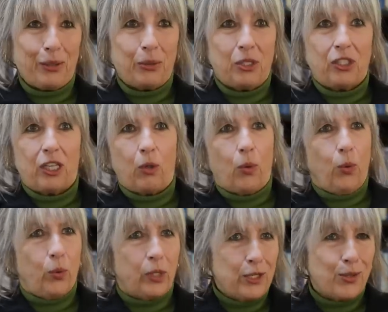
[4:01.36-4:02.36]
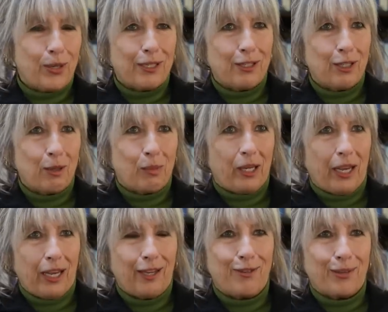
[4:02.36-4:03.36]
who said, oh, interesting
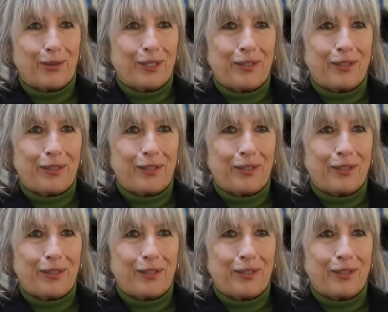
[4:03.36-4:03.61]
behavior